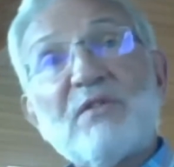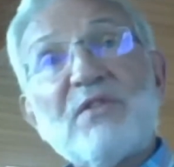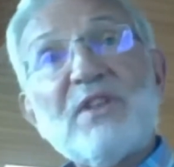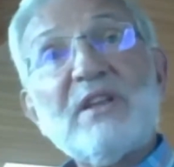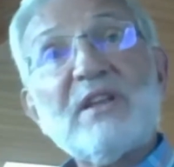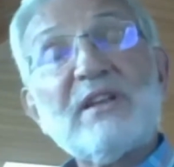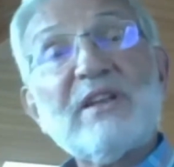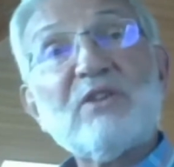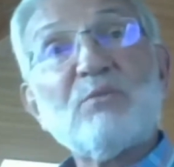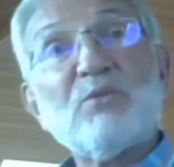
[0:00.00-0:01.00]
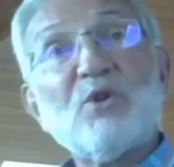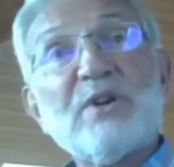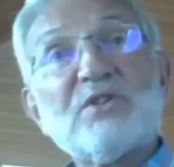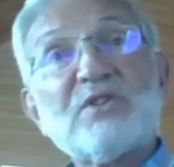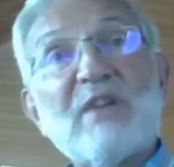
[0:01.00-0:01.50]
the illegal
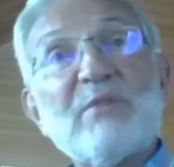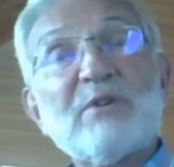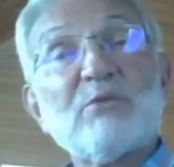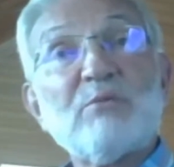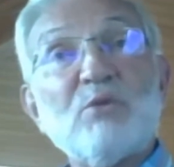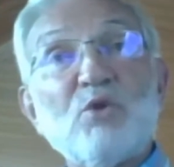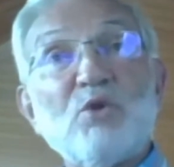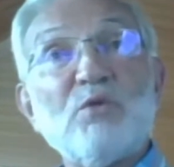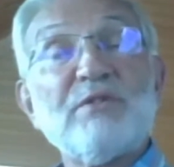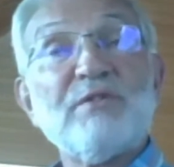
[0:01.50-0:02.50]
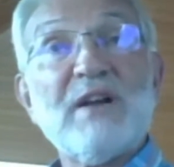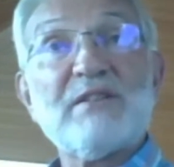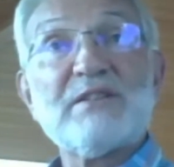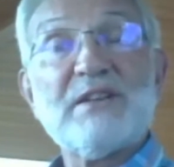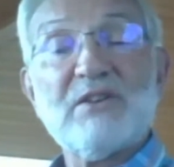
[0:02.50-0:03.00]
buoys have been removed
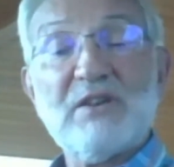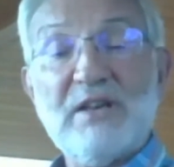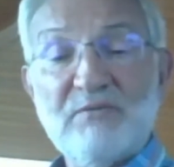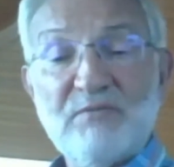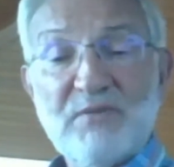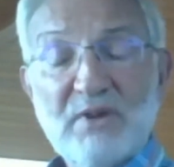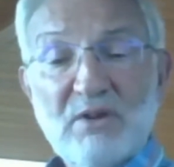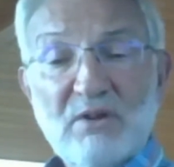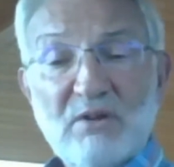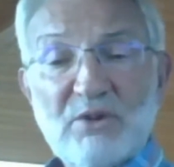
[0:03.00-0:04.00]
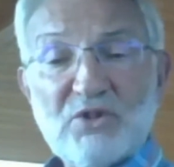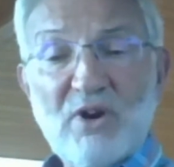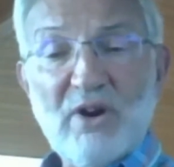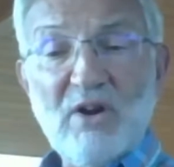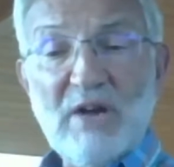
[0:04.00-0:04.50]
voluntarily. We
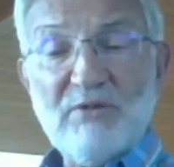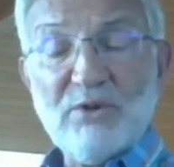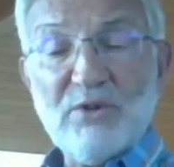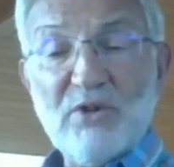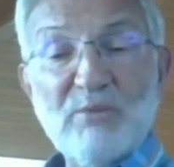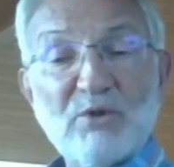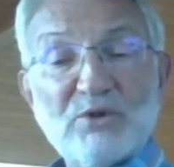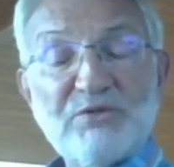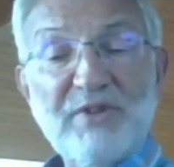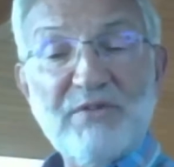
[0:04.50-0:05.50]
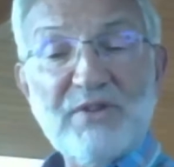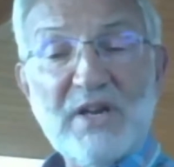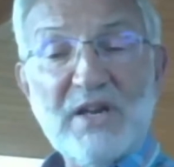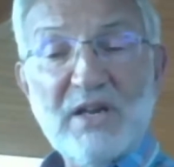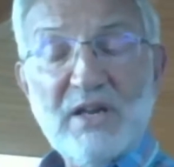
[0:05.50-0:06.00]
started off with almost
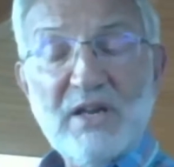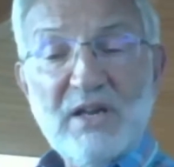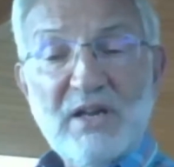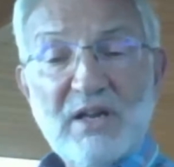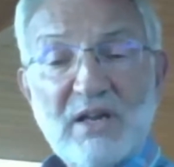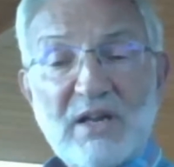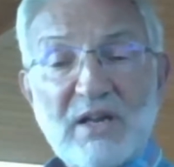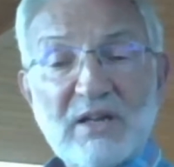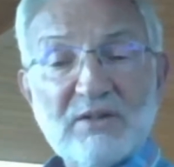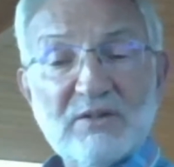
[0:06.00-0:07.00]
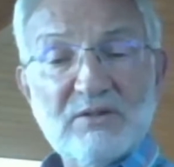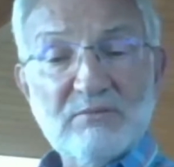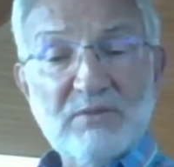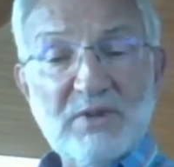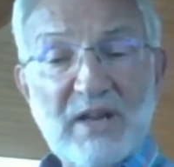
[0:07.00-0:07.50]
50, and
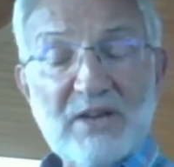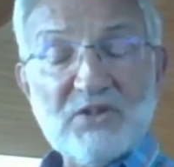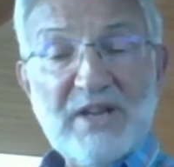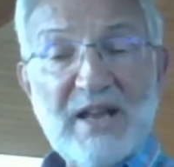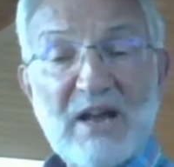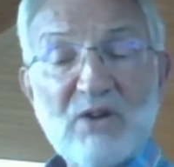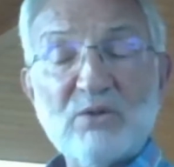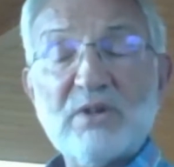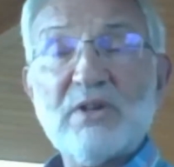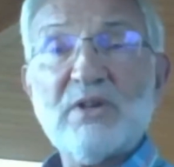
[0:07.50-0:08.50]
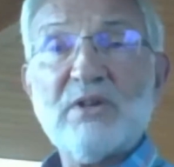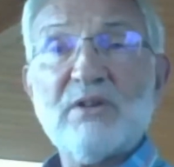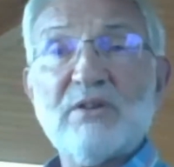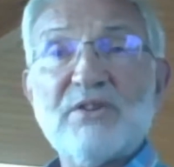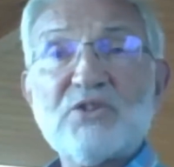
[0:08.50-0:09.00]
the last count,
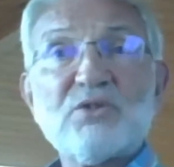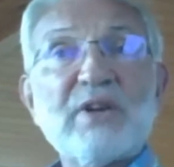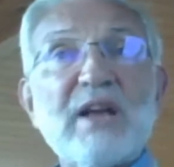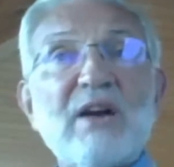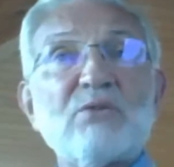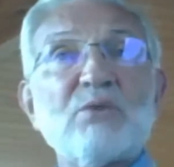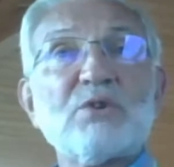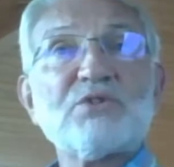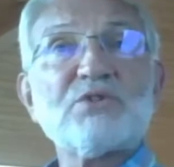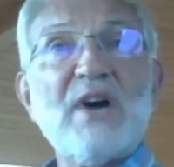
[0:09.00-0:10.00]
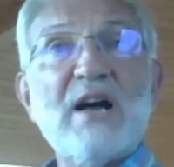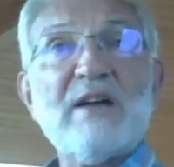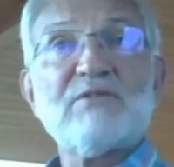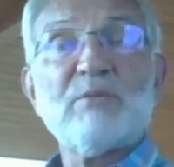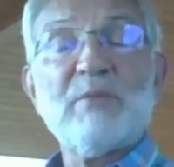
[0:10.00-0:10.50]
official count, was 5
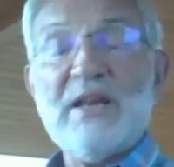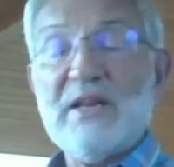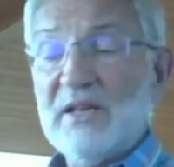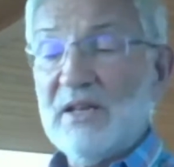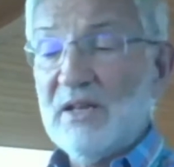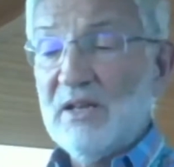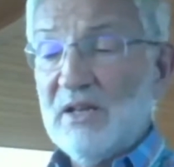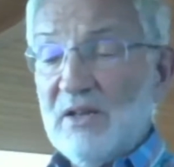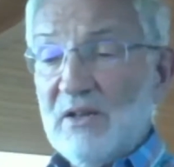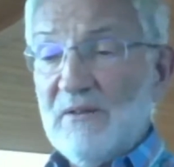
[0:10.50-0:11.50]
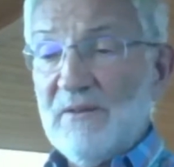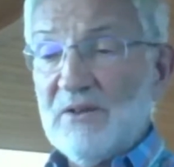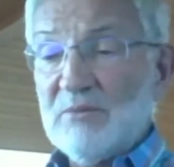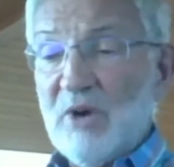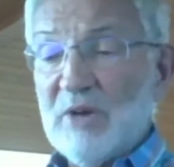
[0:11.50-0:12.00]
remaining. The
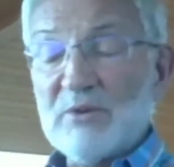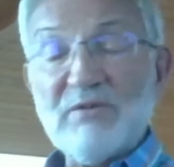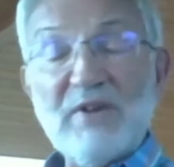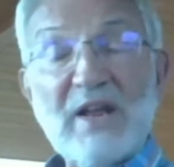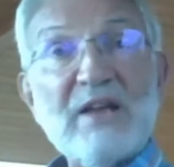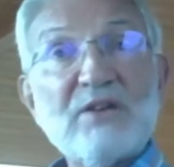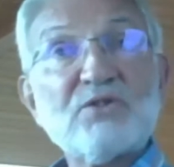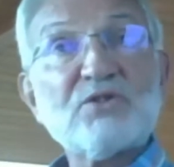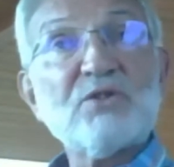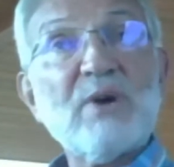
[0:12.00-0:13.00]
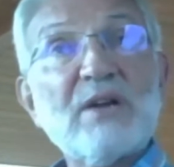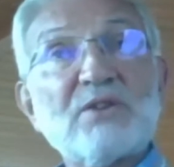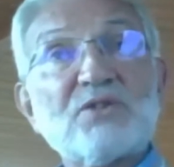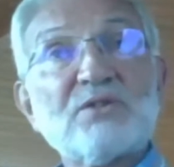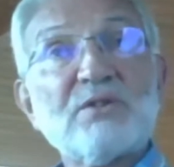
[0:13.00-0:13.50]
Department of Lands, who
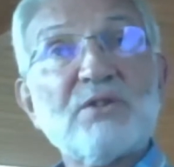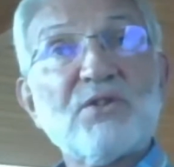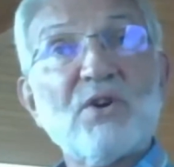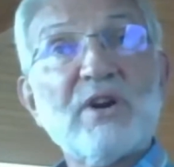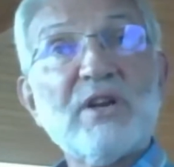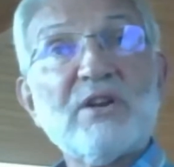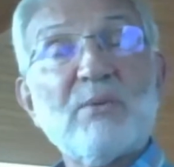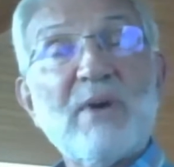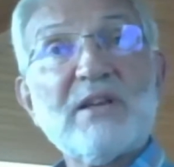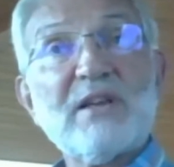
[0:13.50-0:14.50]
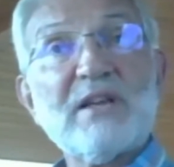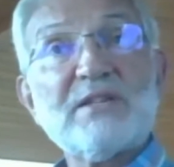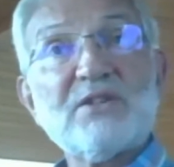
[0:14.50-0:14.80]
has authority to regulate these